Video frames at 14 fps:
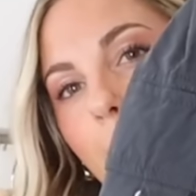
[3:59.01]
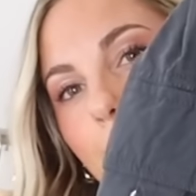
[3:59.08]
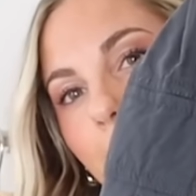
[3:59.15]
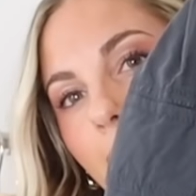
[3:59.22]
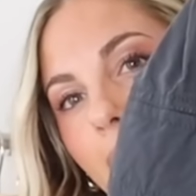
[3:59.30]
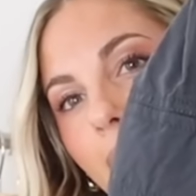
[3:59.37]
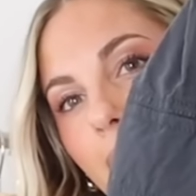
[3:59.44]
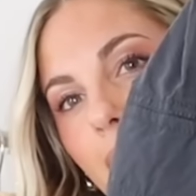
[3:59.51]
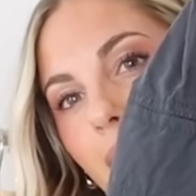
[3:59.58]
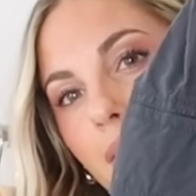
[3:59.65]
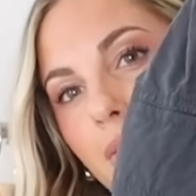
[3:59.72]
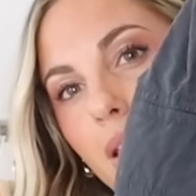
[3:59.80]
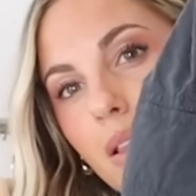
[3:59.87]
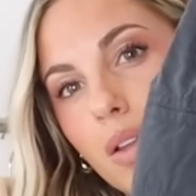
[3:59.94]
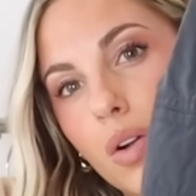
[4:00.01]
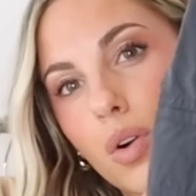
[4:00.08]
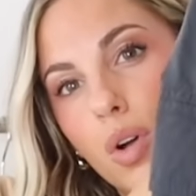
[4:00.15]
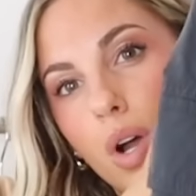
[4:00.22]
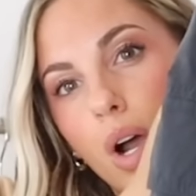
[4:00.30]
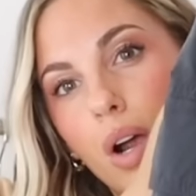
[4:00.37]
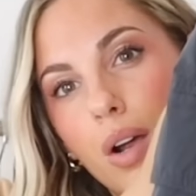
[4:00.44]
But I love the little
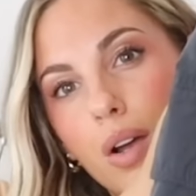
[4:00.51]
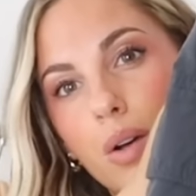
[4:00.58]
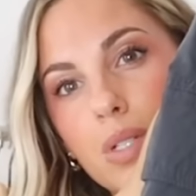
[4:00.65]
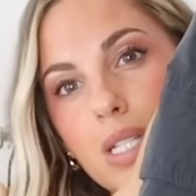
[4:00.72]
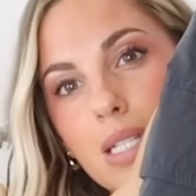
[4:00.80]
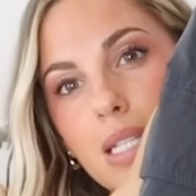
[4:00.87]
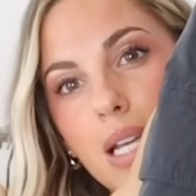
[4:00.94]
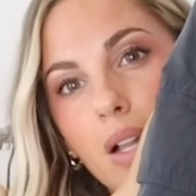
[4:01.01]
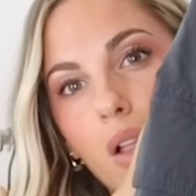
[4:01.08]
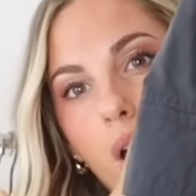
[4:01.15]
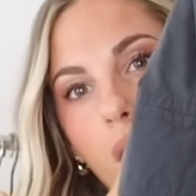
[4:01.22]
cargo detail